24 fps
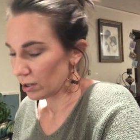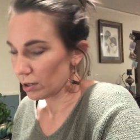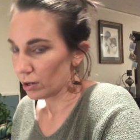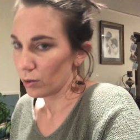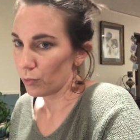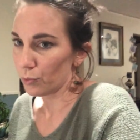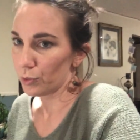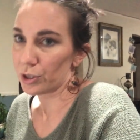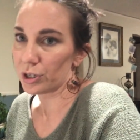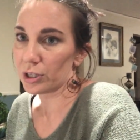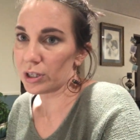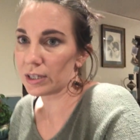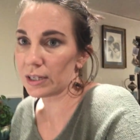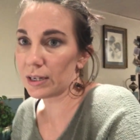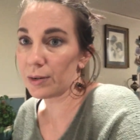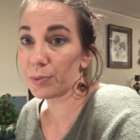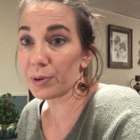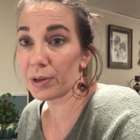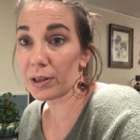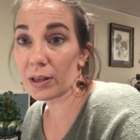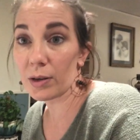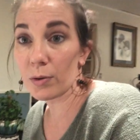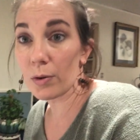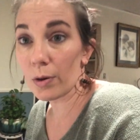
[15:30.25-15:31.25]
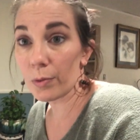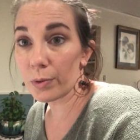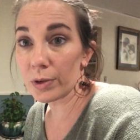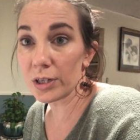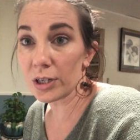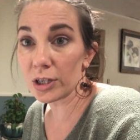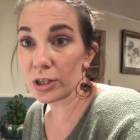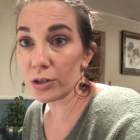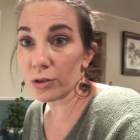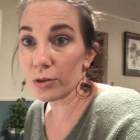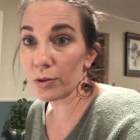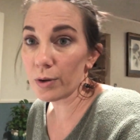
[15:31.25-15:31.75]
which is typically what we
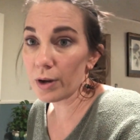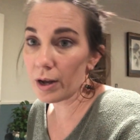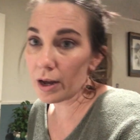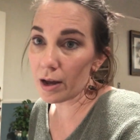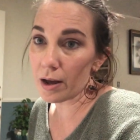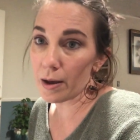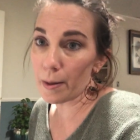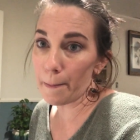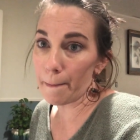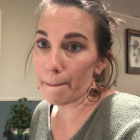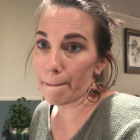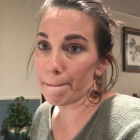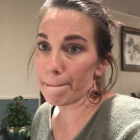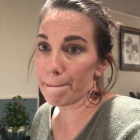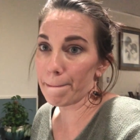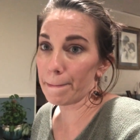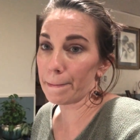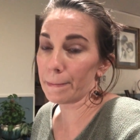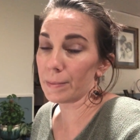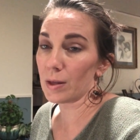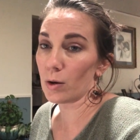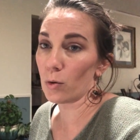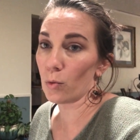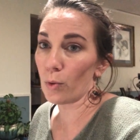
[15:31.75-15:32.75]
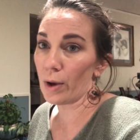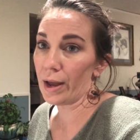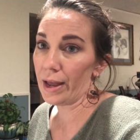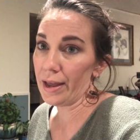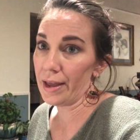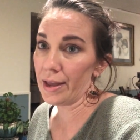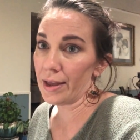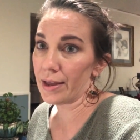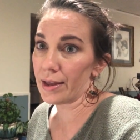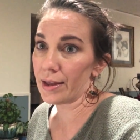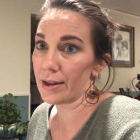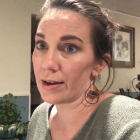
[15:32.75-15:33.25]
do um,
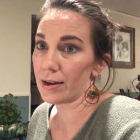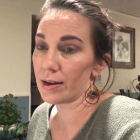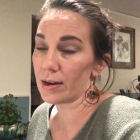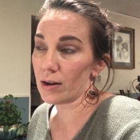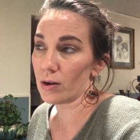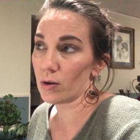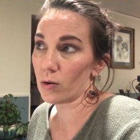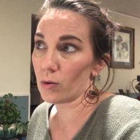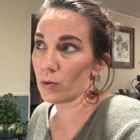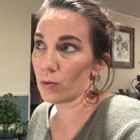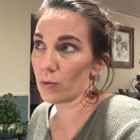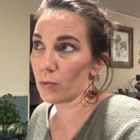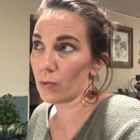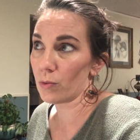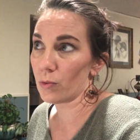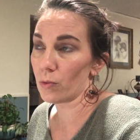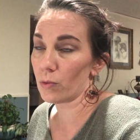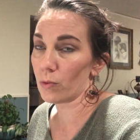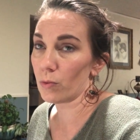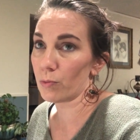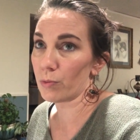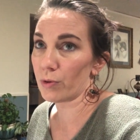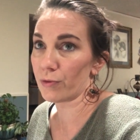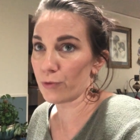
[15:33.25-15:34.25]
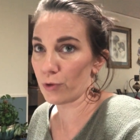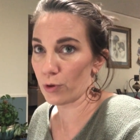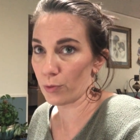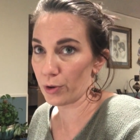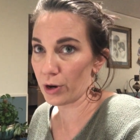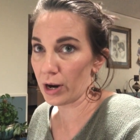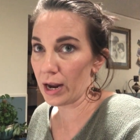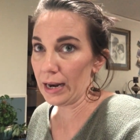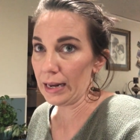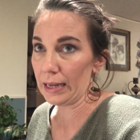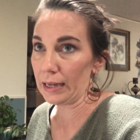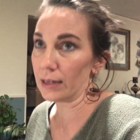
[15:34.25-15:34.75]
when before we're
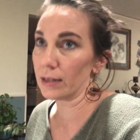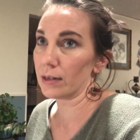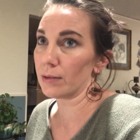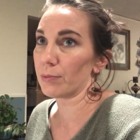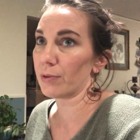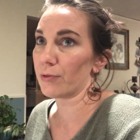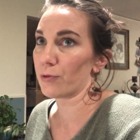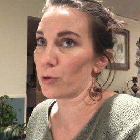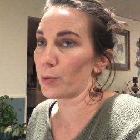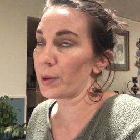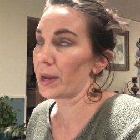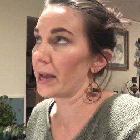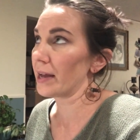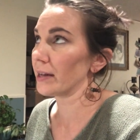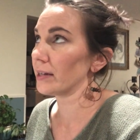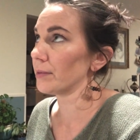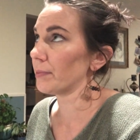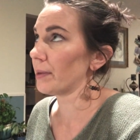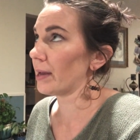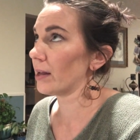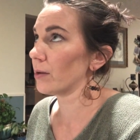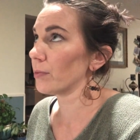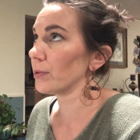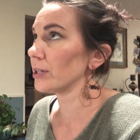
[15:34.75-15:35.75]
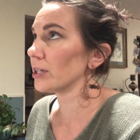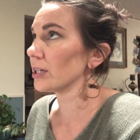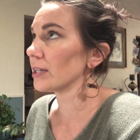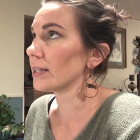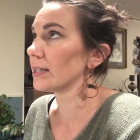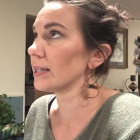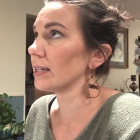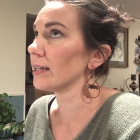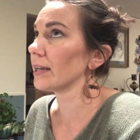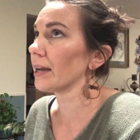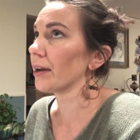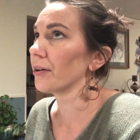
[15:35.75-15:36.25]
heading, before we head to bed, we just
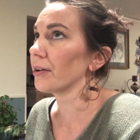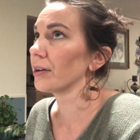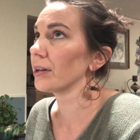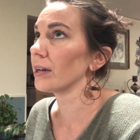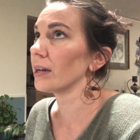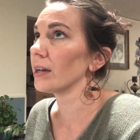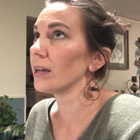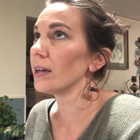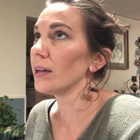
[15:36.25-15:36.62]
sit down and